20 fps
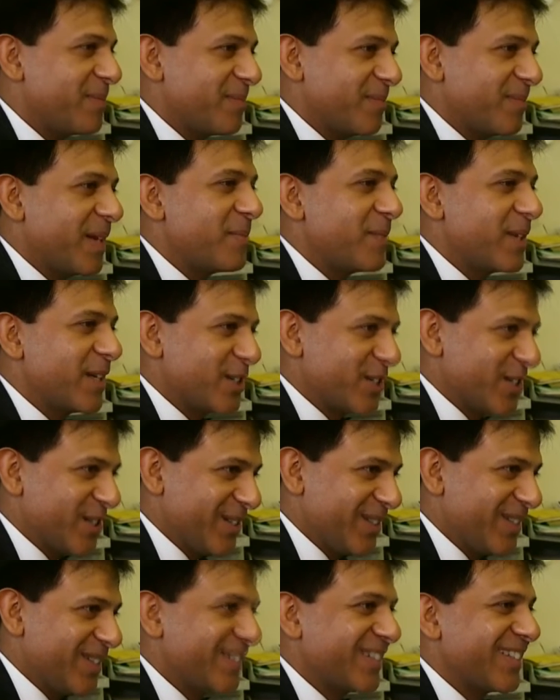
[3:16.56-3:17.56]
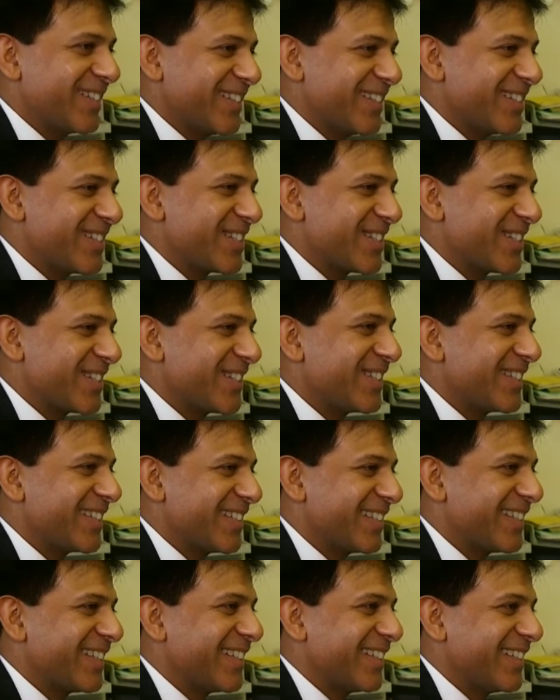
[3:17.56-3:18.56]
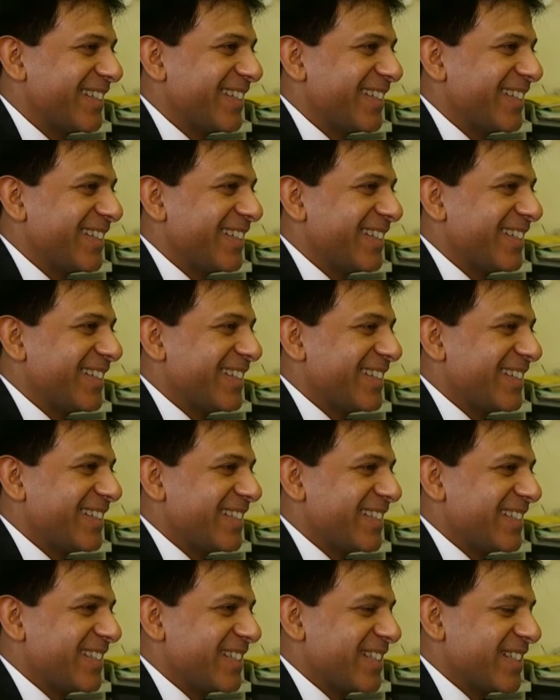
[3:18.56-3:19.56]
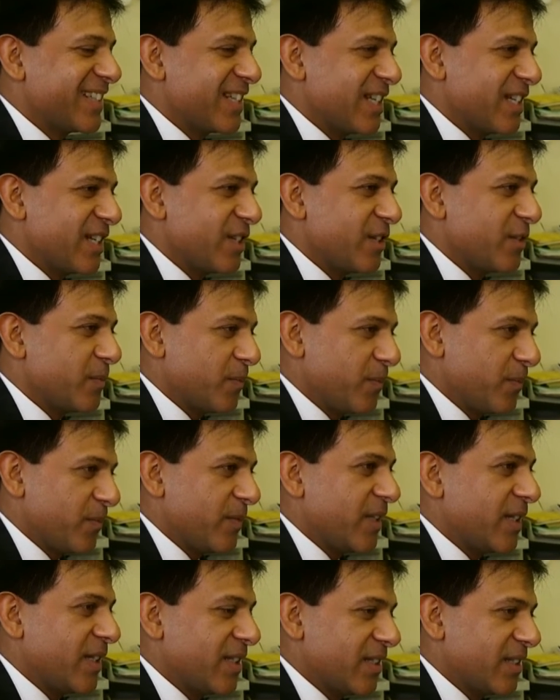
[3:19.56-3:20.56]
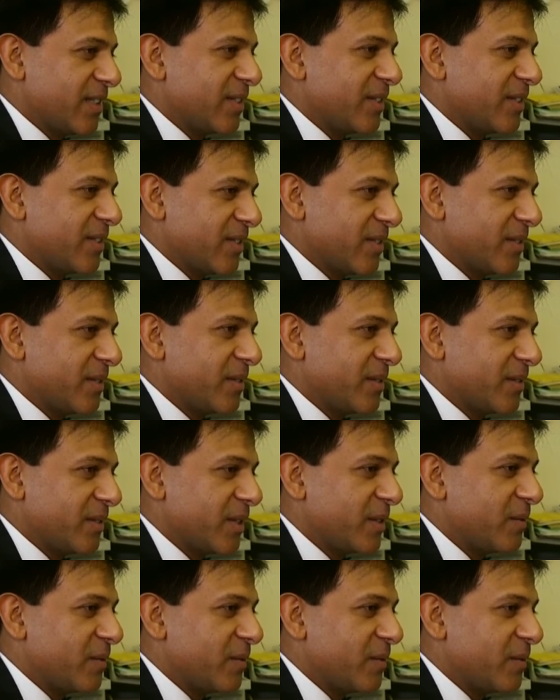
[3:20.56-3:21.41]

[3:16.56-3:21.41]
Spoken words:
that over a third of people believe they have received poor quality care from